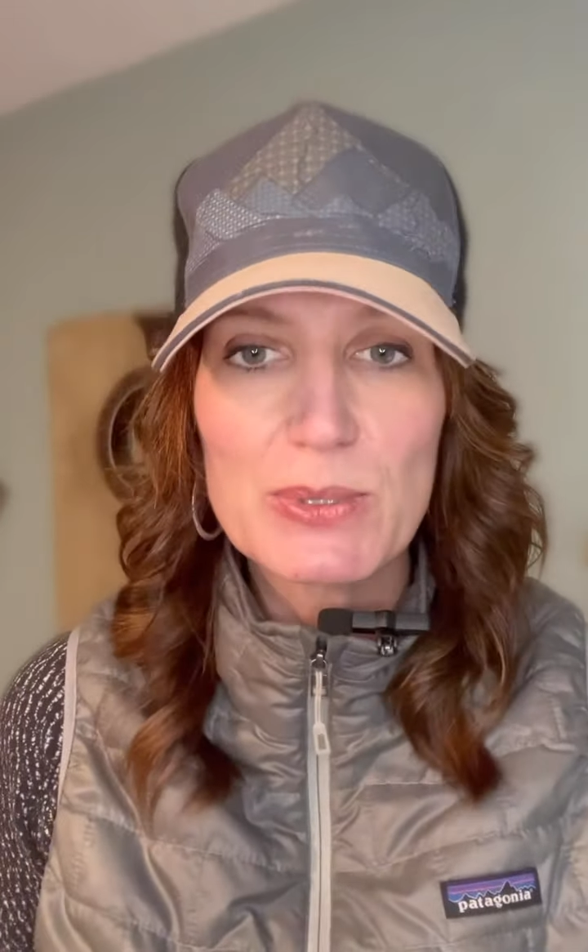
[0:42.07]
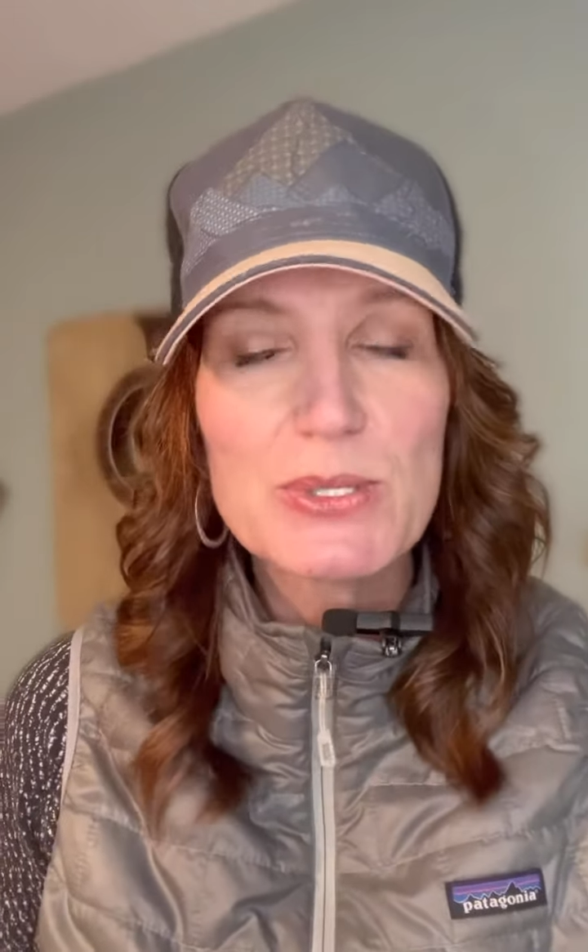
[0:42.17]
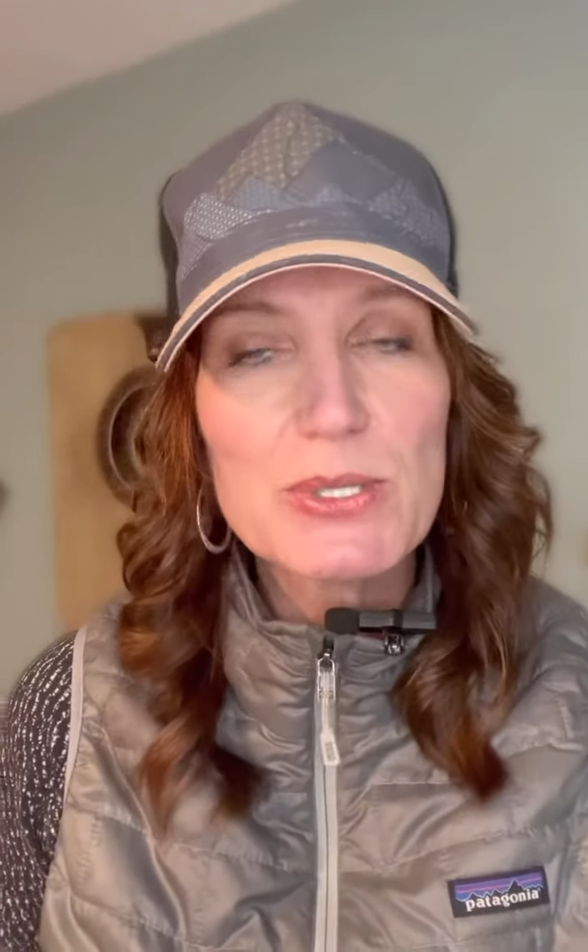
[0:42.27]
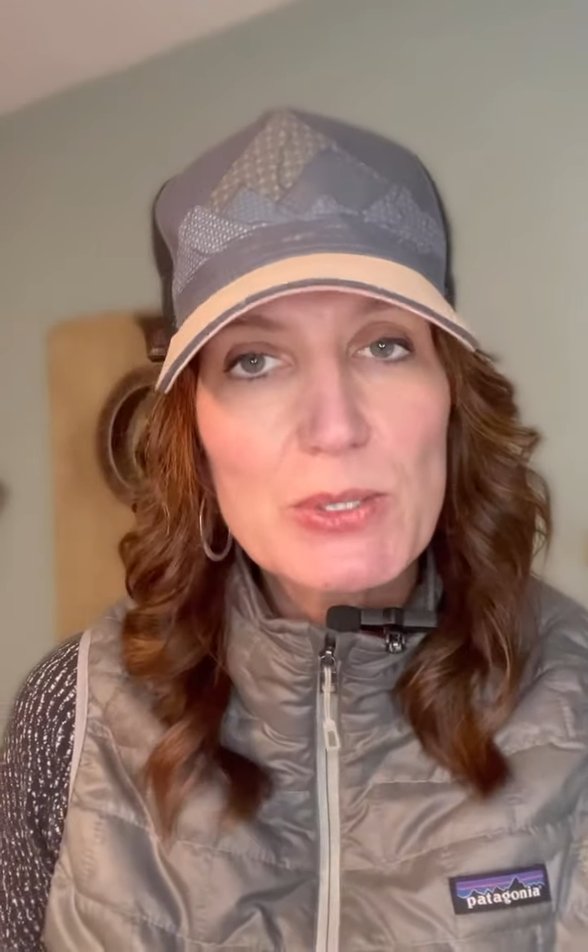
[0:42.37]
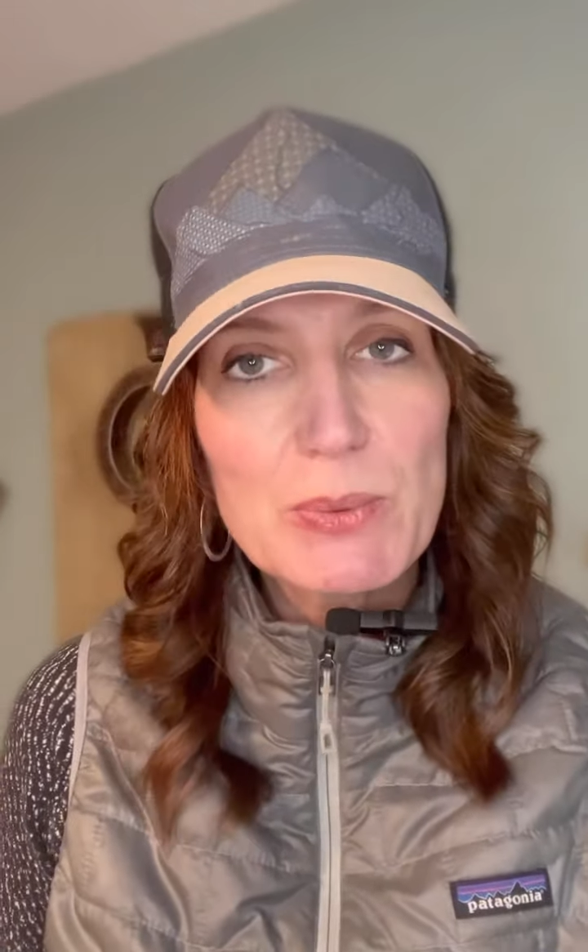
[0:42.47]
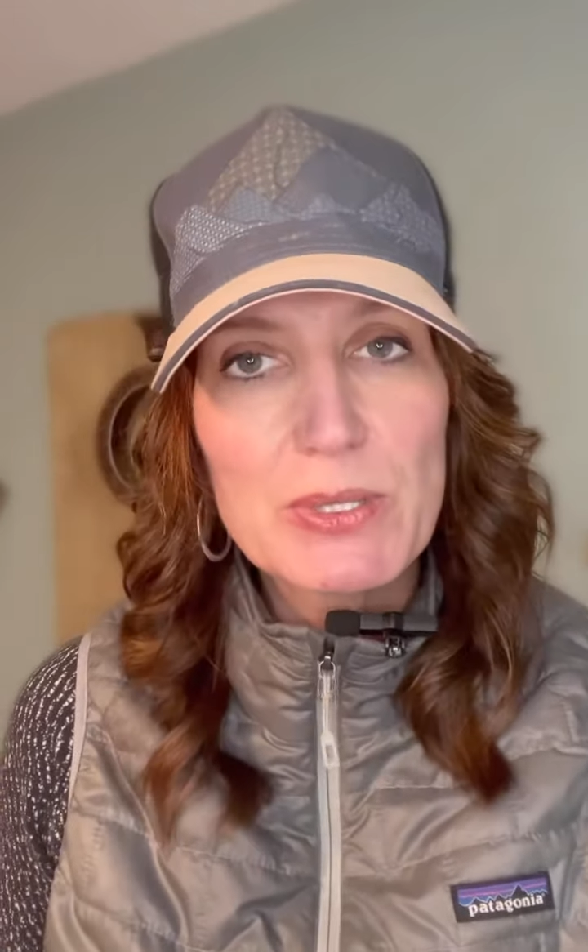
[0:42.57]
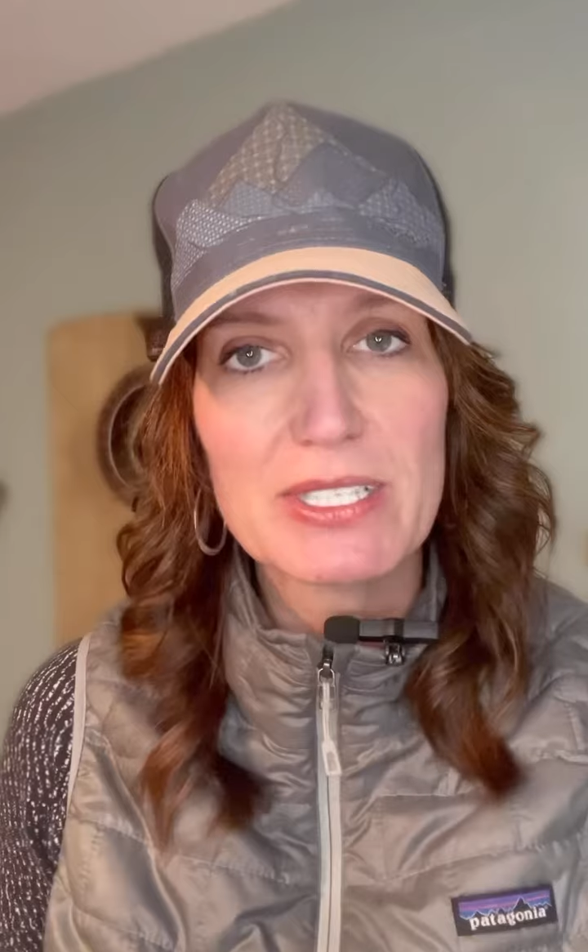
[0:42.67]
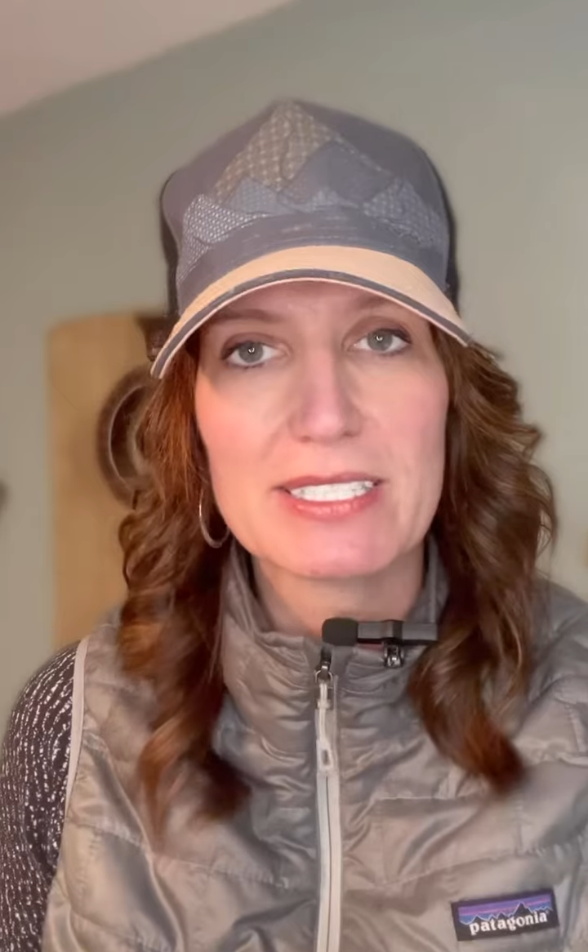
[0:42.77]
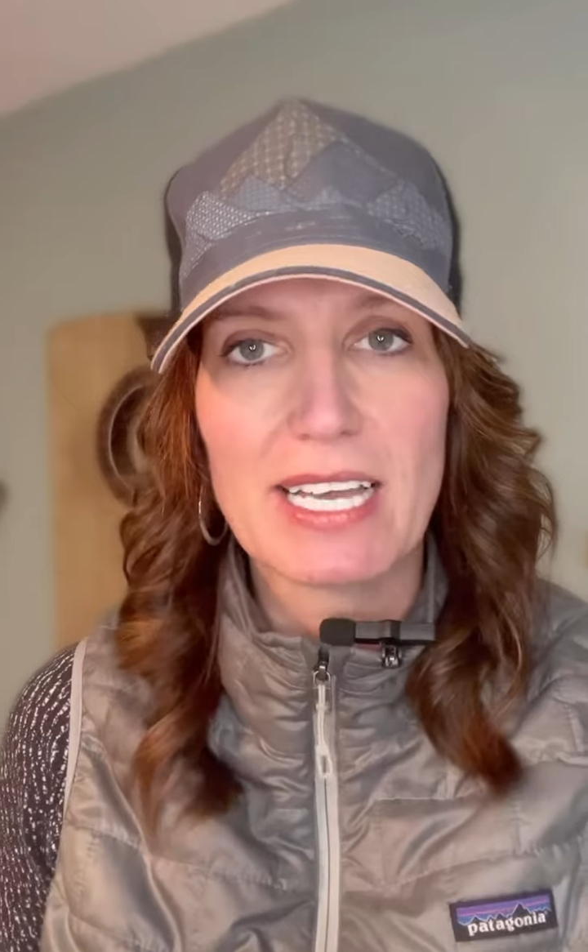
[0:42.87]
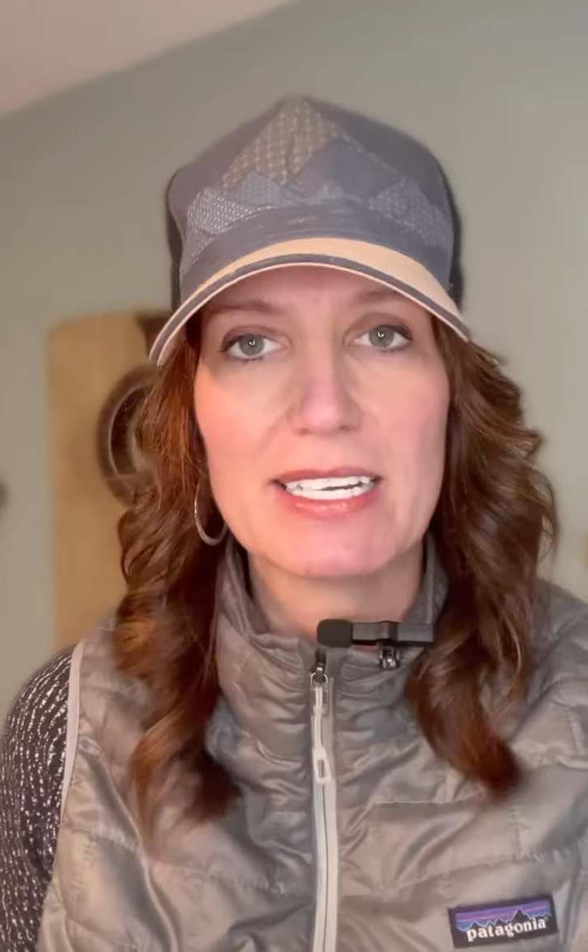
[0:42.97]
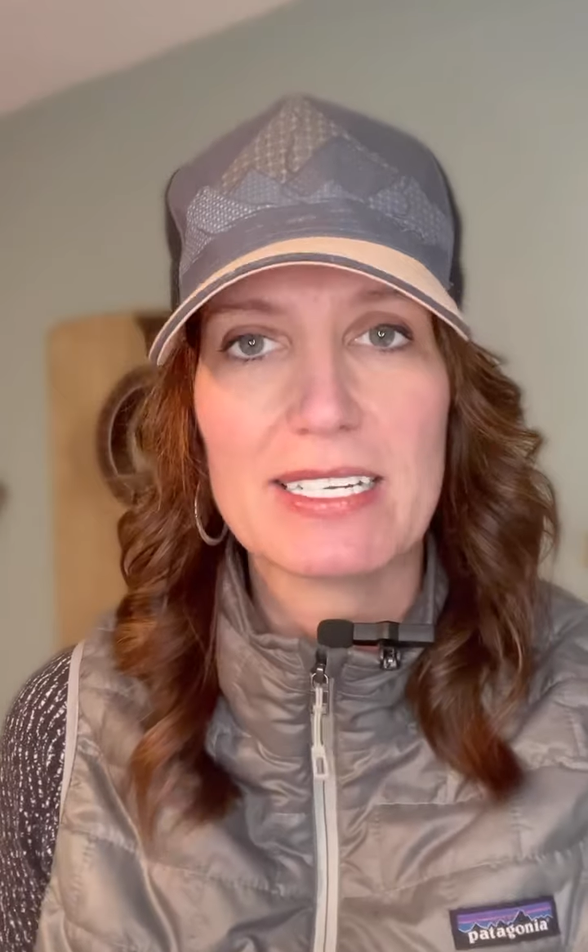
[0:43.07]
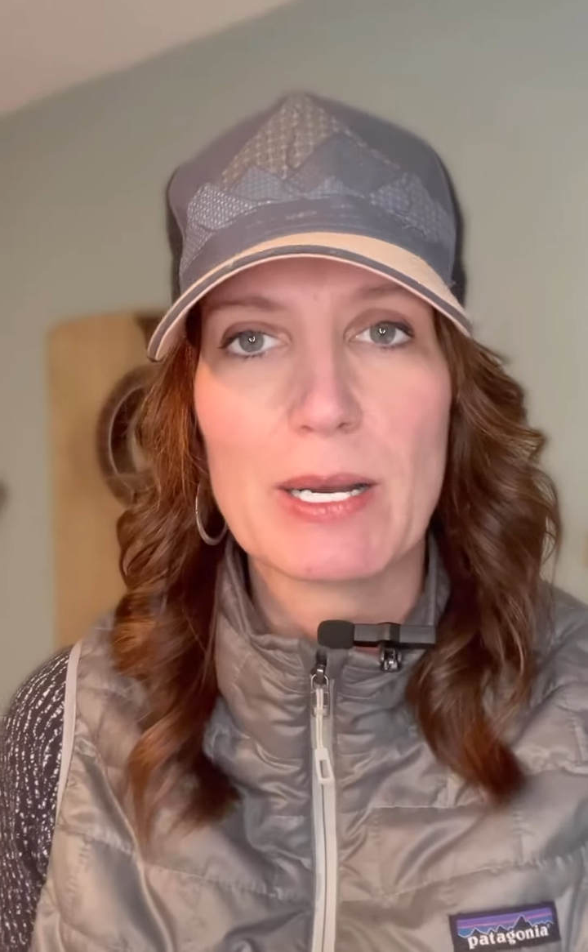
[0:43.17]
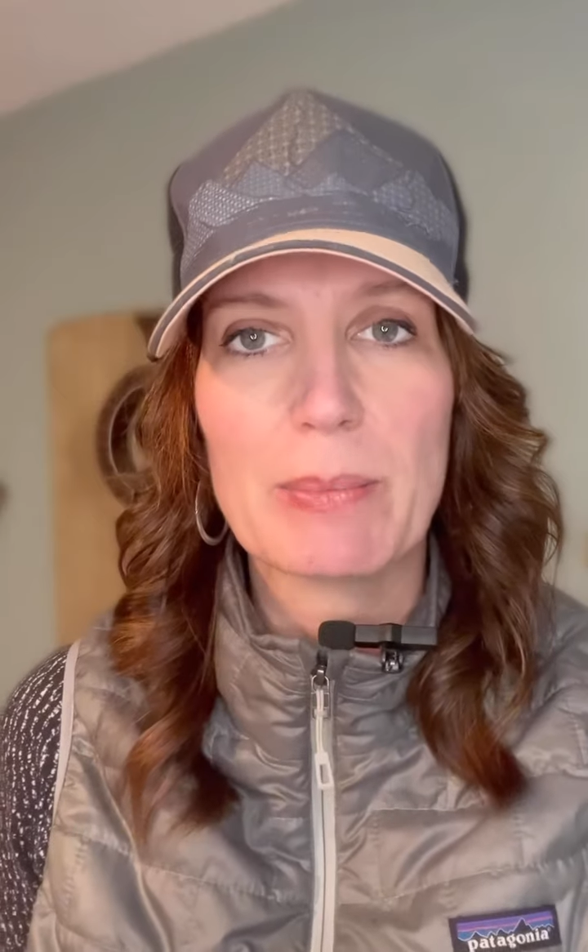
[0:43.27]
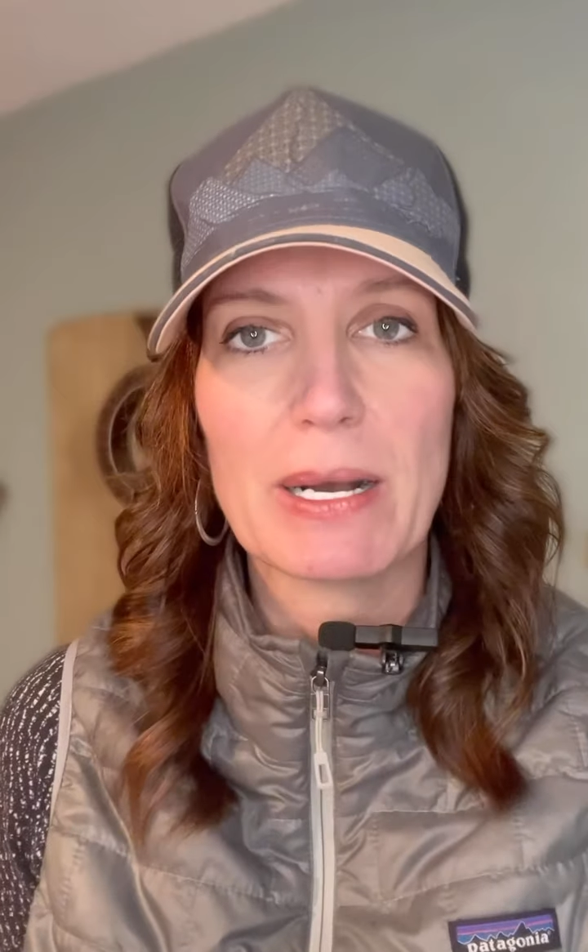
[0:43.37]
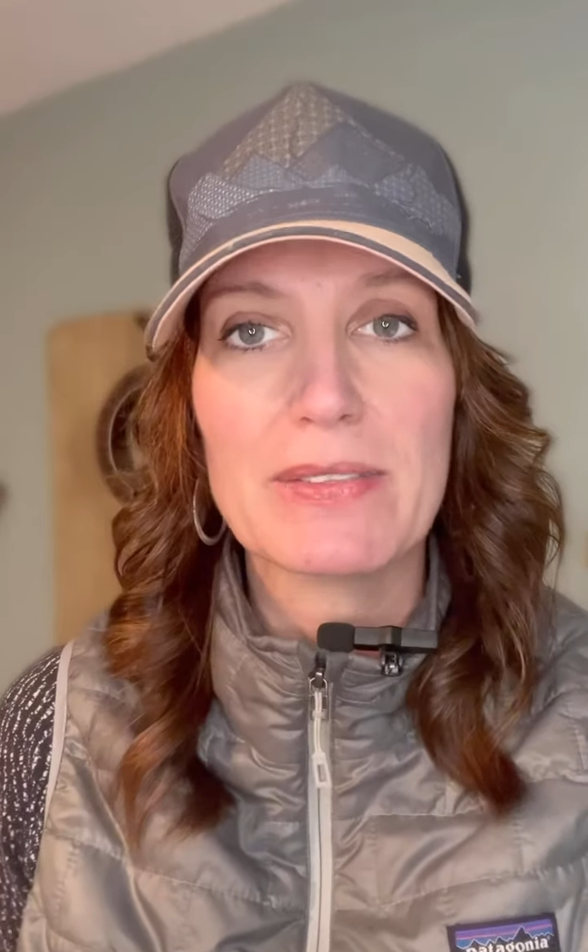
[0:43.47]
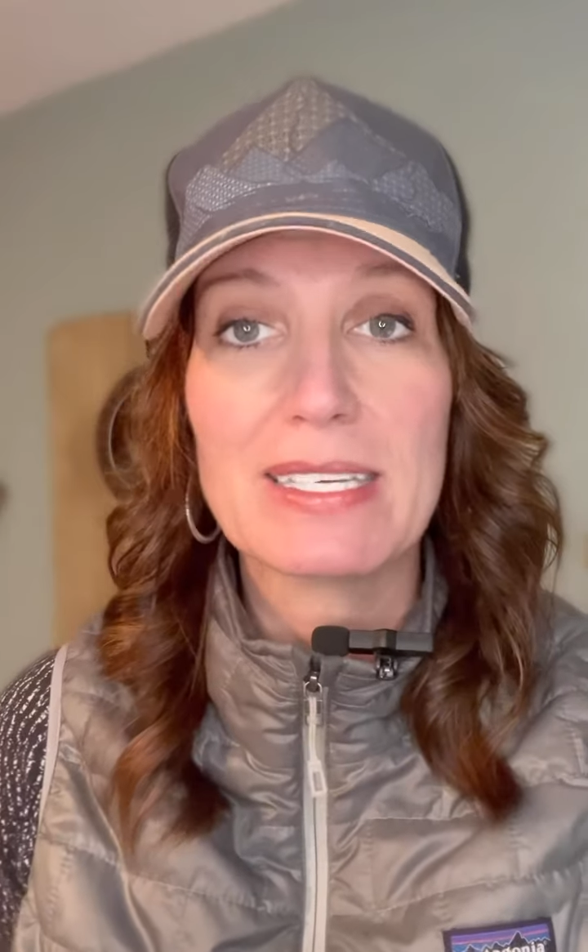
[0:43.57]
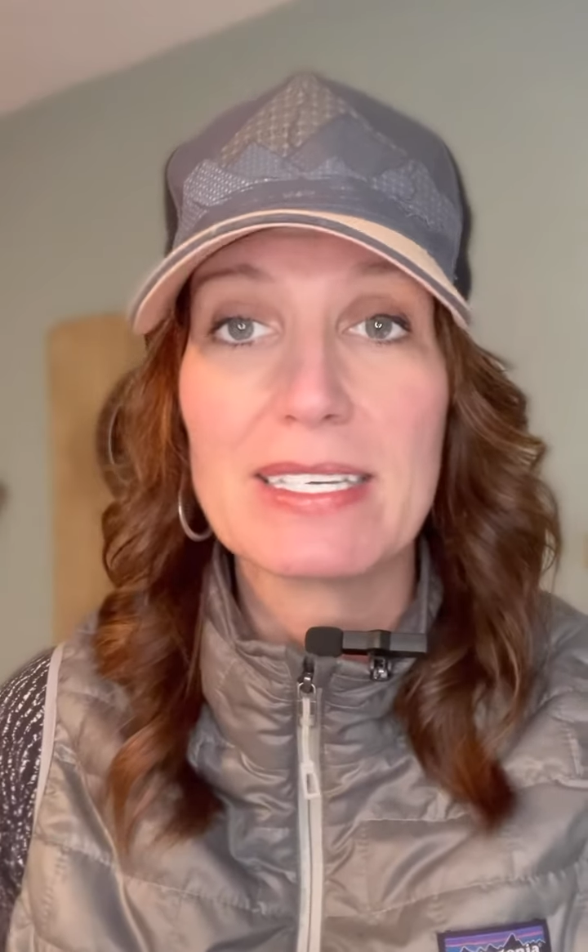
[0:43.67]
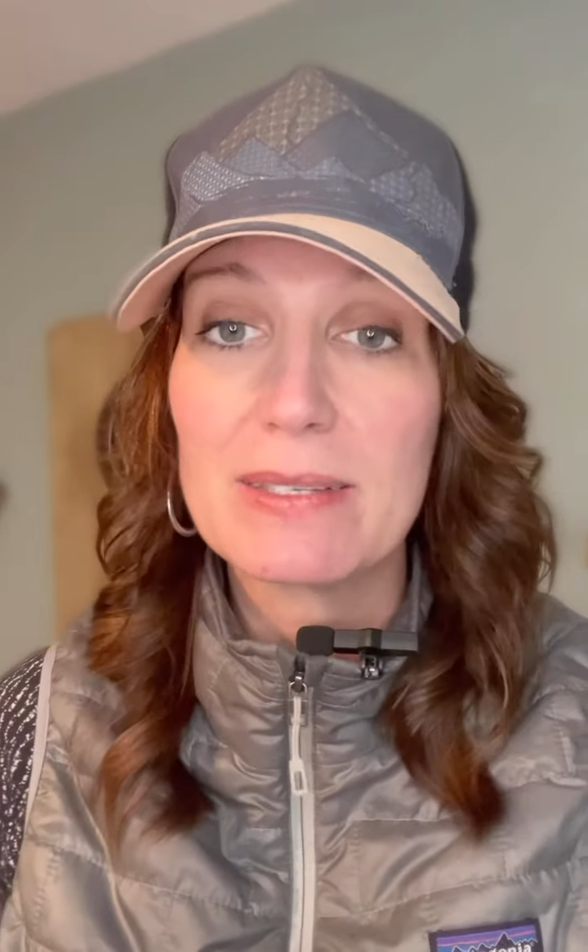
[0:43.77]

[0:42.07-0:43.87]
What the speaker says: super excited about the